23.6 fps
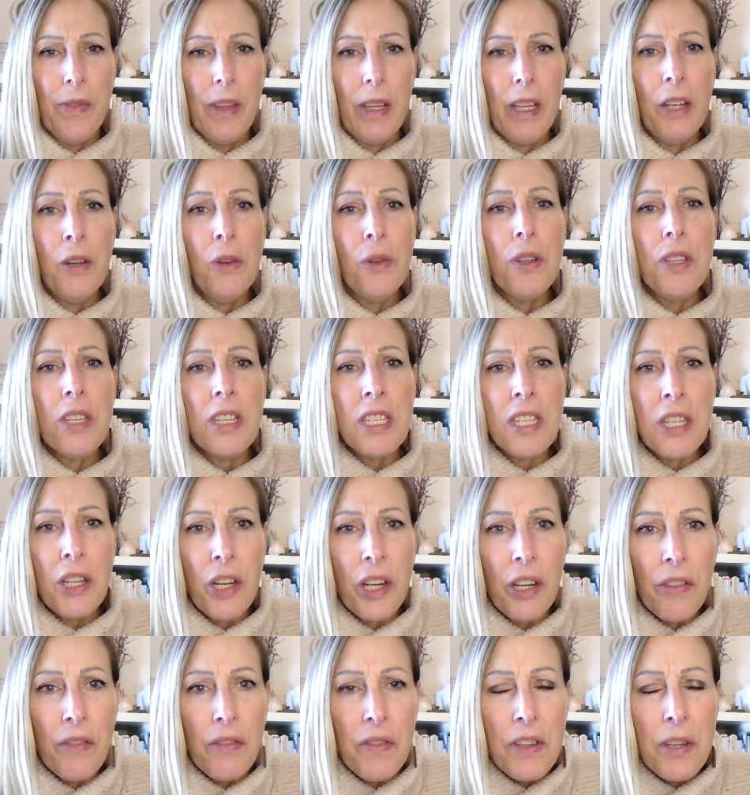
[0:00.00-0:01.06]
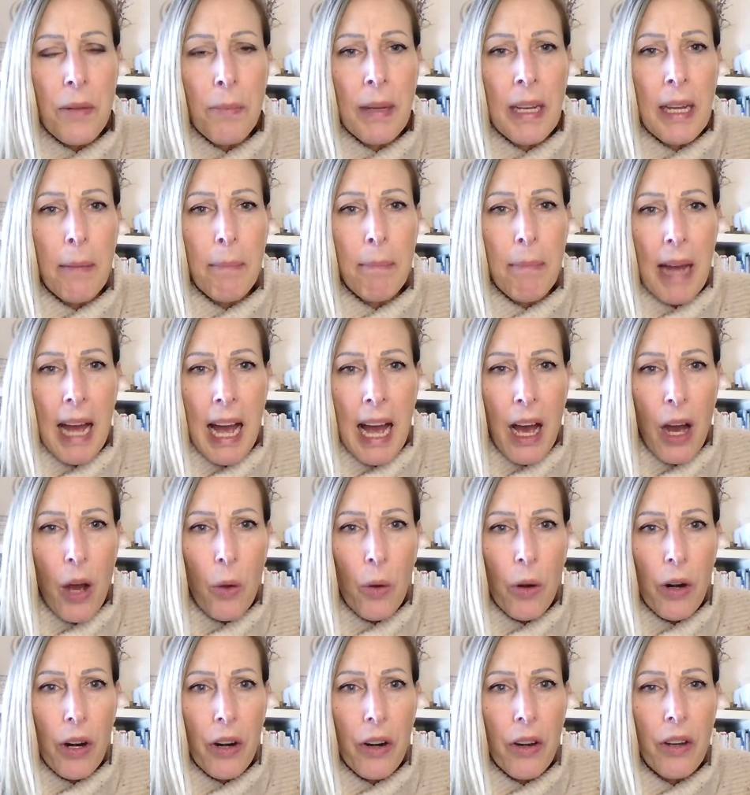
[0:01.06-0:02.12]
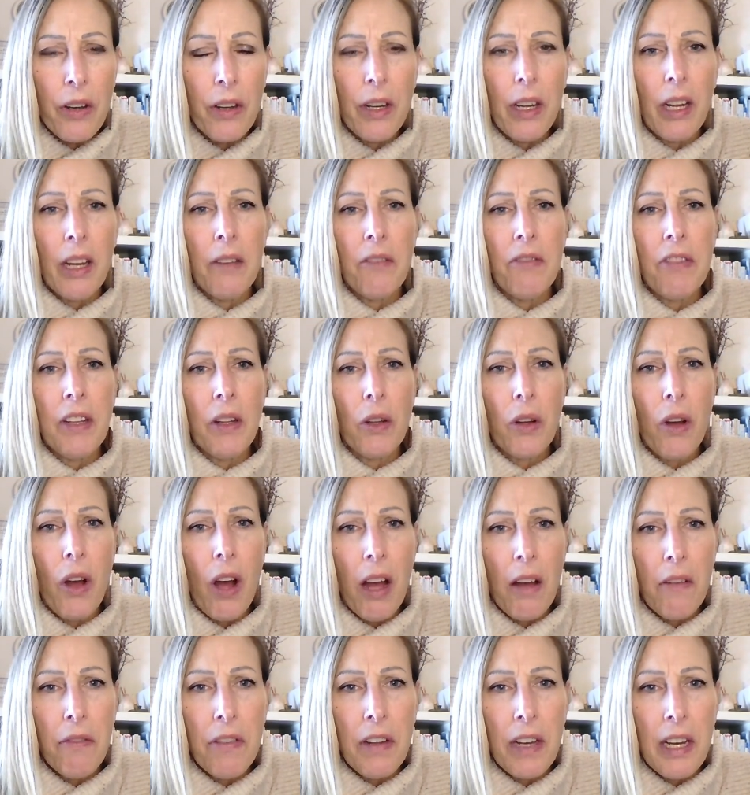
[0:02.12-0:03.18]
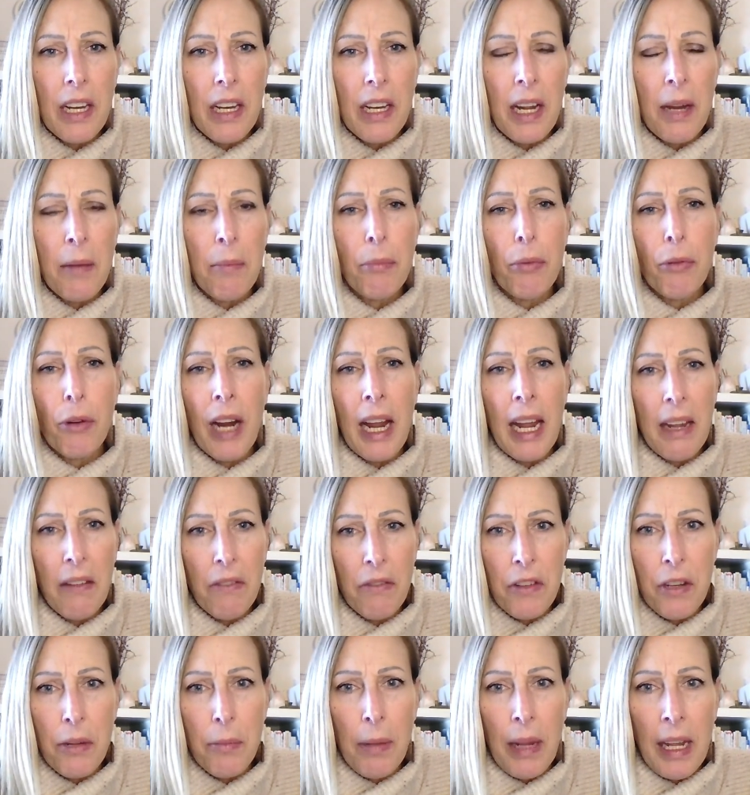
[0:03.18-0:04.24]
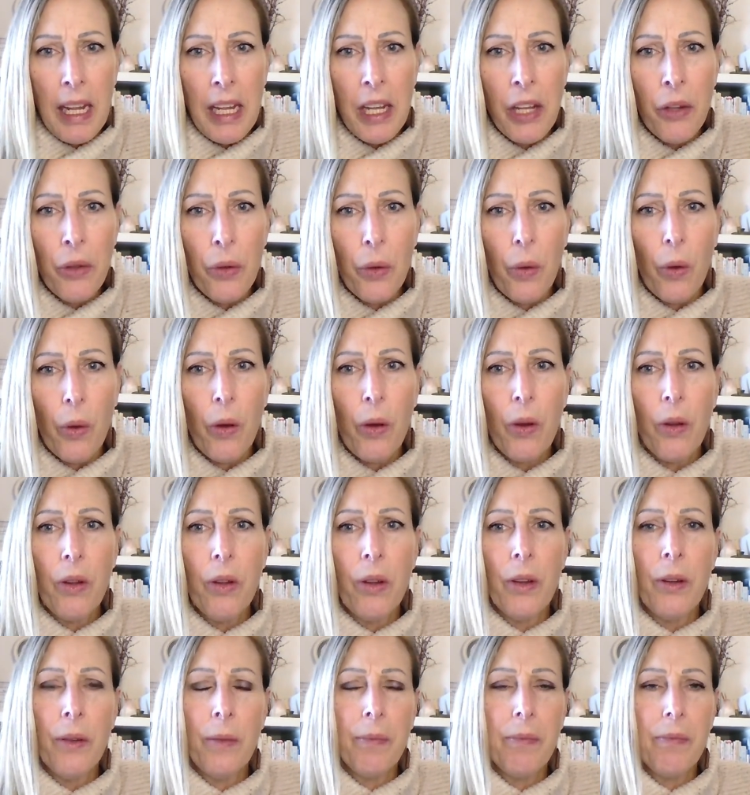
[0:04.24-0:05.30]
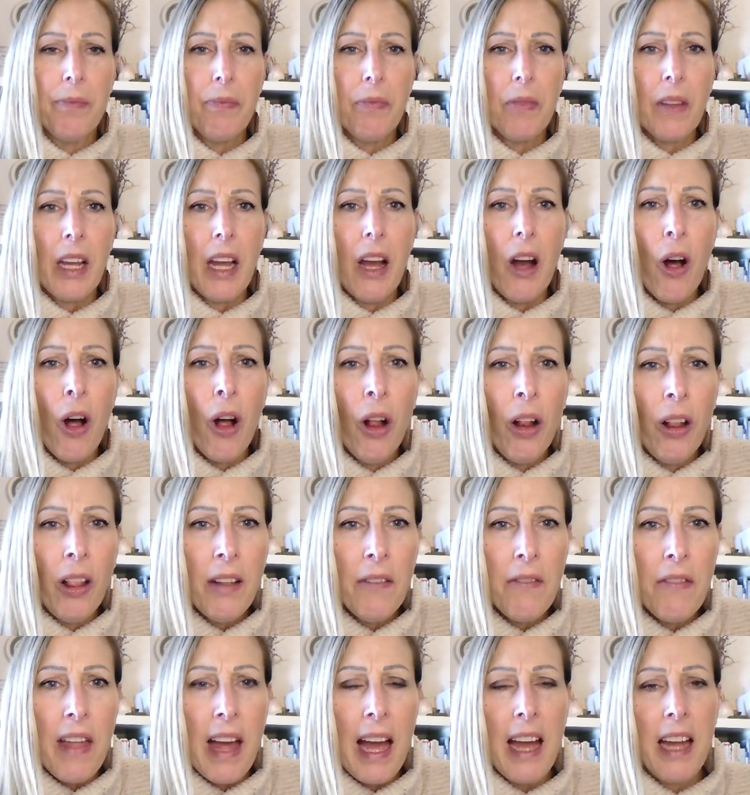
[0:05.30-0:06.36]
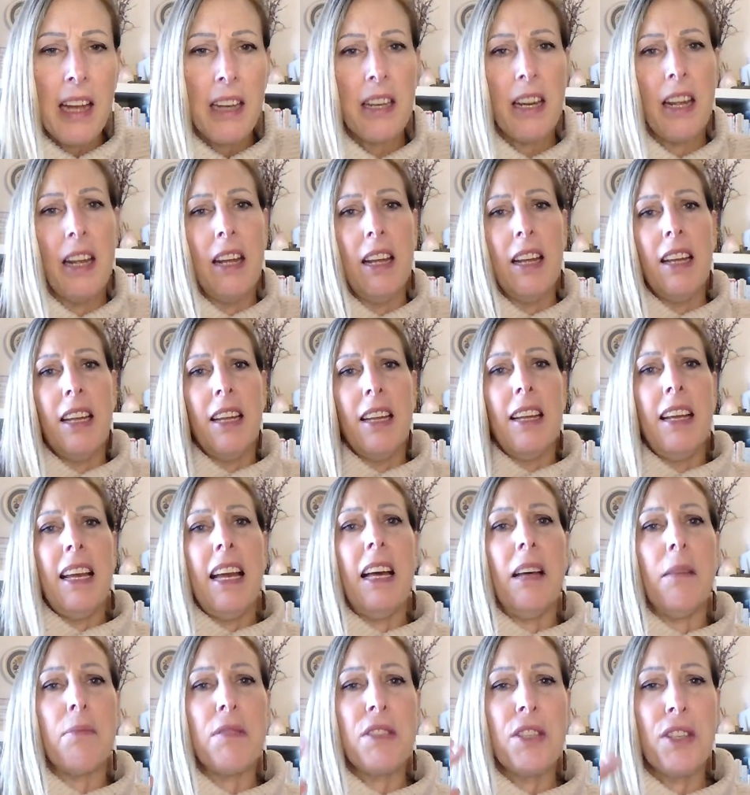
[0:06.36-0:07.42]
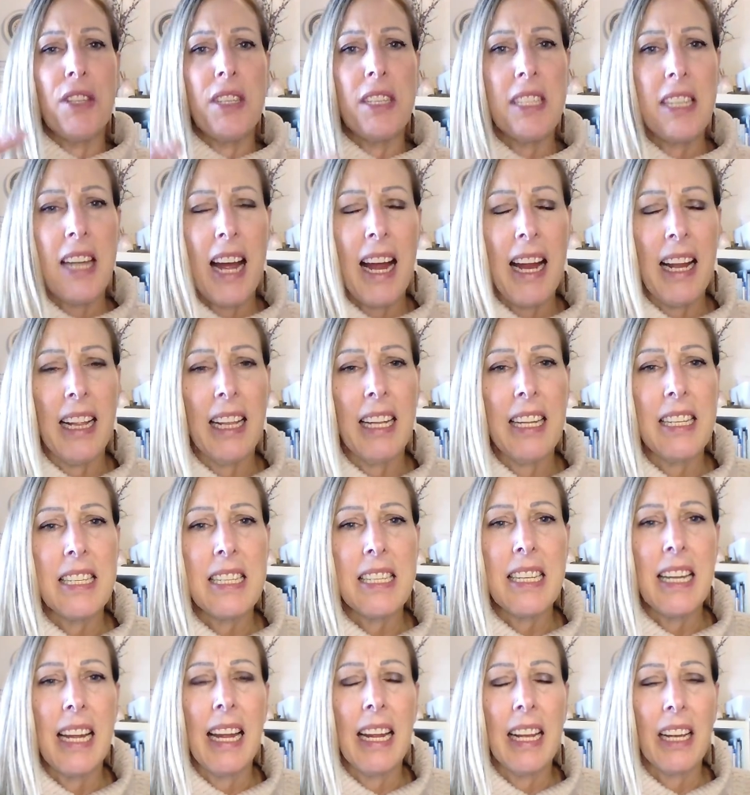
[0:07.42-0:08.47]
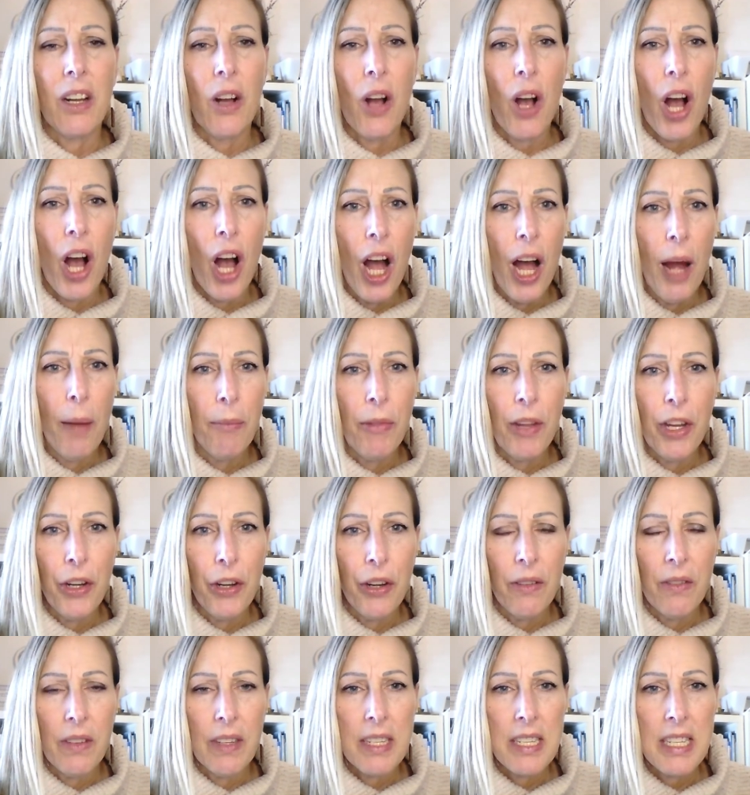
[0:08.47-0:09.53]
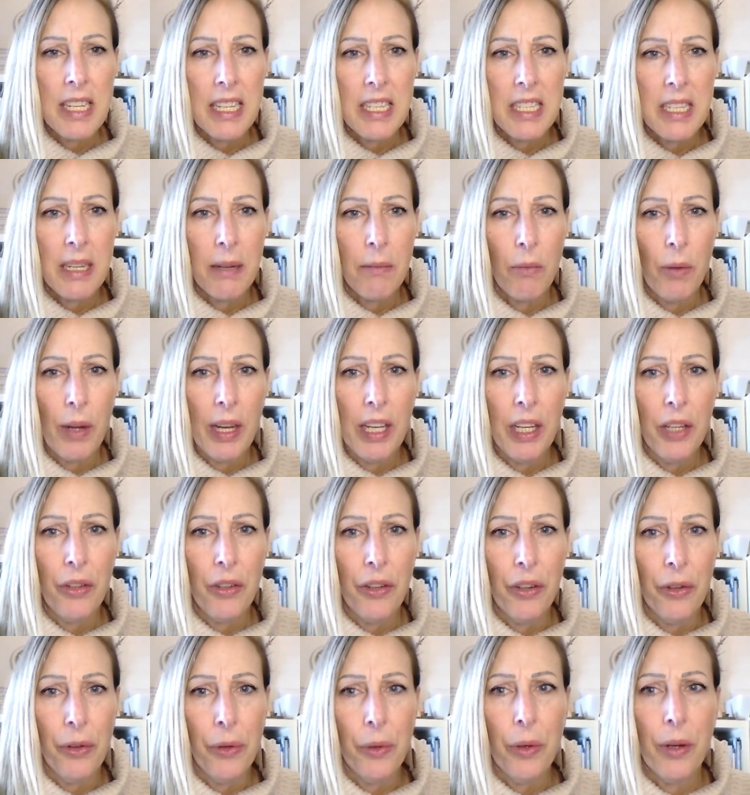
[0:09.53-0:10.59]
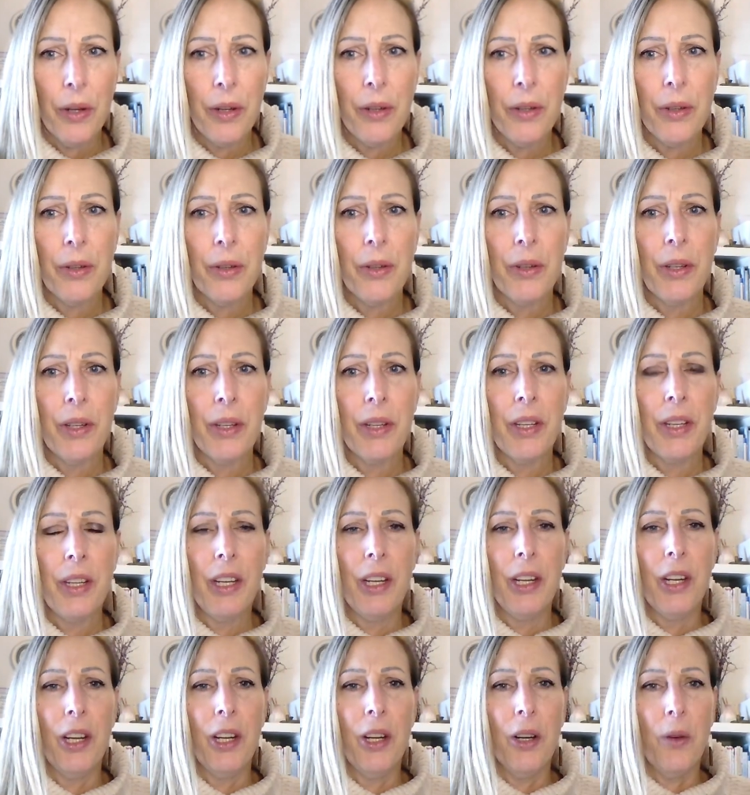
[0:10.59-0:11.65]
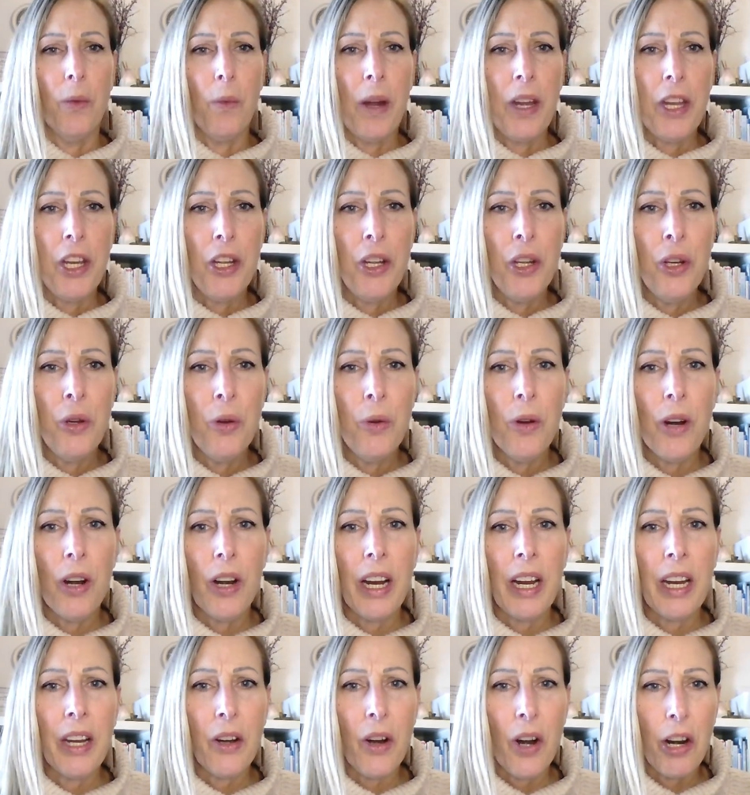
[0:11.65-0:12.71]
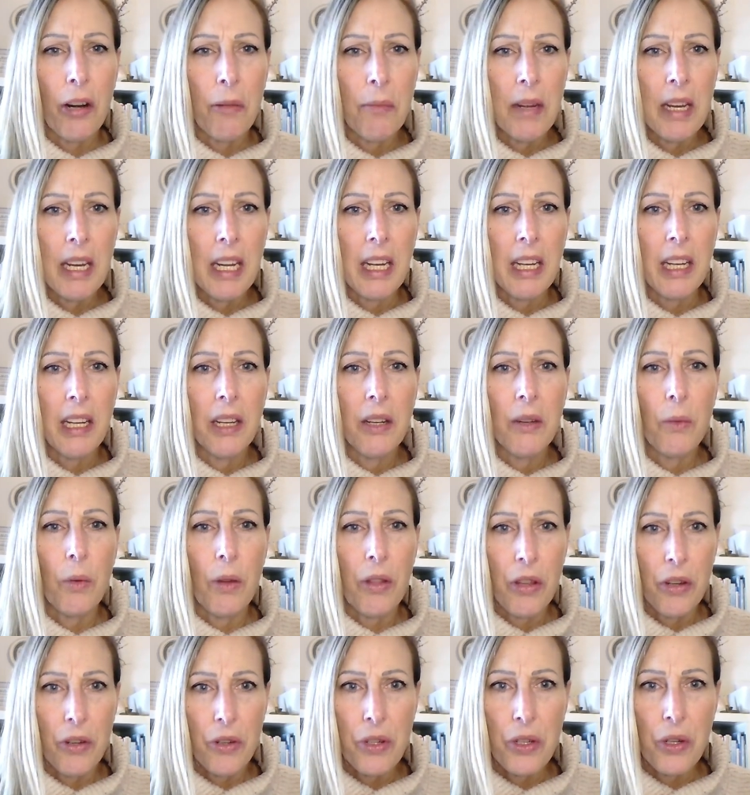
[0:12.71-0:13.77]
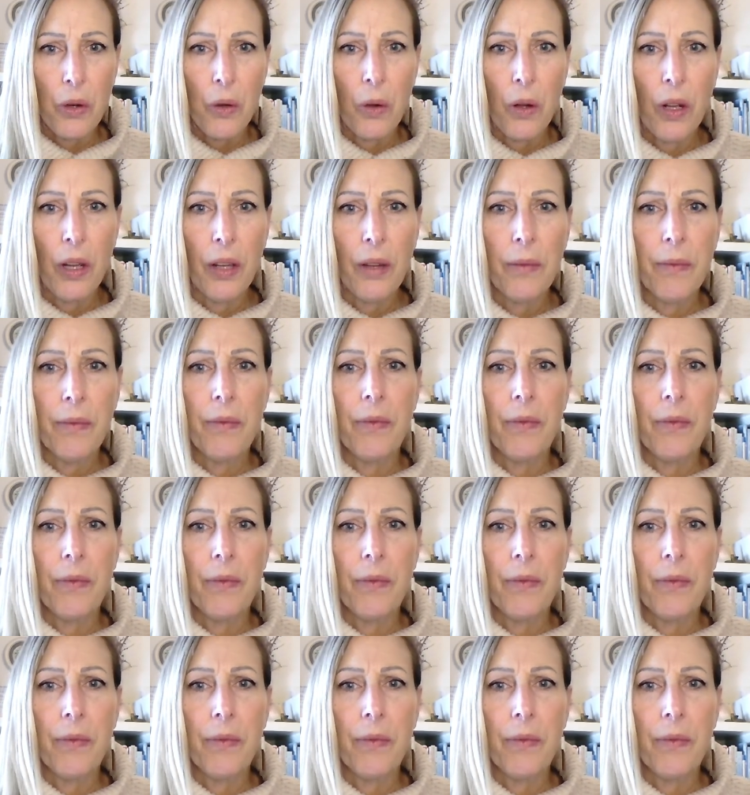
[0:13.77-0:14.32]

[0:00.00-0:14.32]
You deserve to be empowered and feel confident and brave to be you. All of that helps to silence and calm the nervous system when you do, when you are in harmony with your soul.